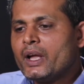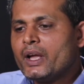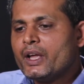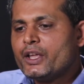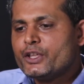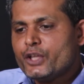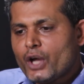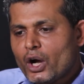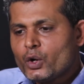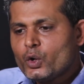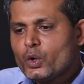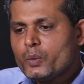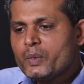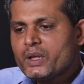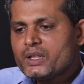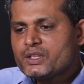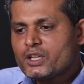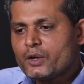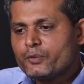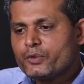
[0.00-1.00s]
Young
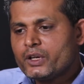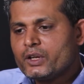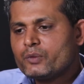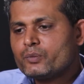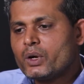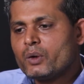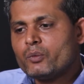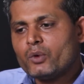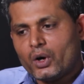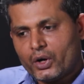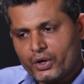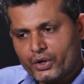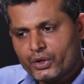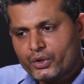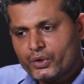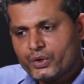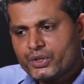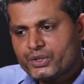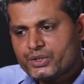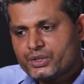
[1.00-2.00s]
women suffering from
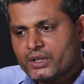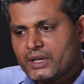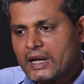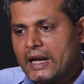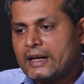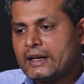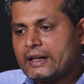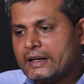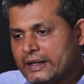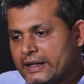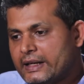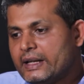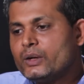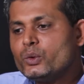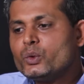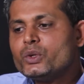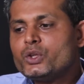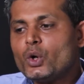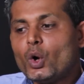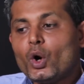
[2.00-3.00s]
undernutrition and ridden
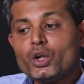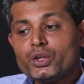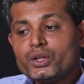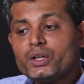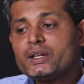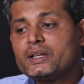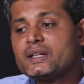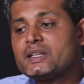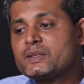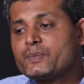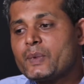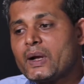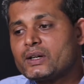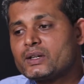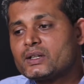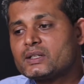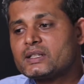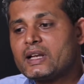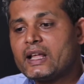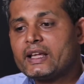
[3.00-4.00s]
with other risk
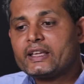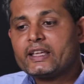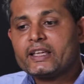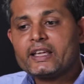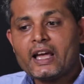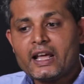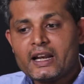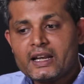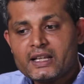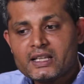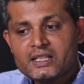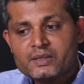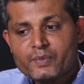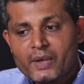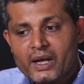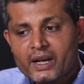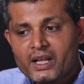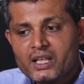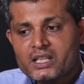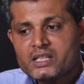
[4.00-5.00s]
factors like early age
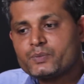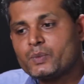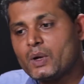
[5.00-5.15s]
marriage,